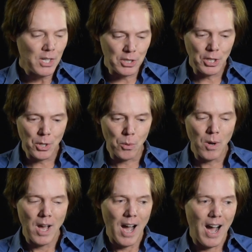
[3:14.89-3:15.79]

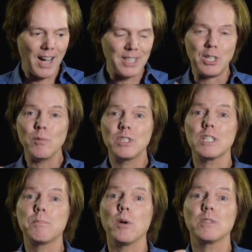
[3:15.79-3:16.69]
2, don't
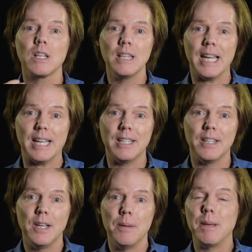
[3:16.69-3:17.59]
just post a
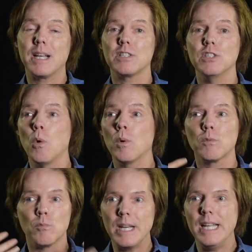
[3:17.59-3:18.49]
link, because no
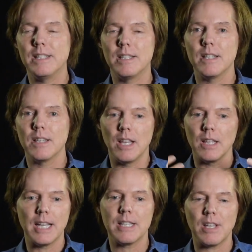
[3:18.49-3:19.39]
one reads the
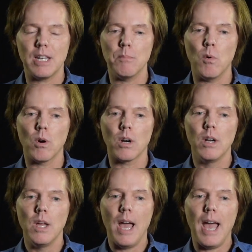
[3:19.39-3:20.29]
links anymore,
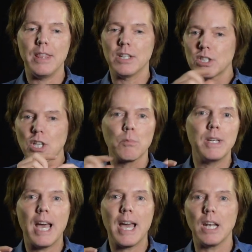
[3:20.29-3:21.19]
and they're just going to
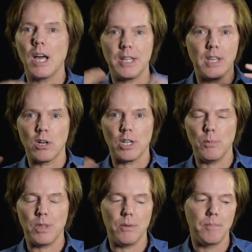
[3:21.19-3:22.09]
read the headline and then argue
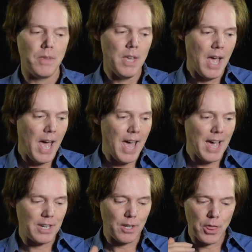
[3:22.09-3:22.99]
with you.
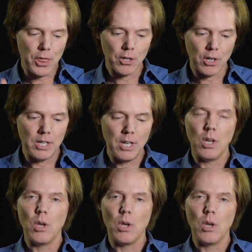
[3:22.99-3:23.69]
And 3rd,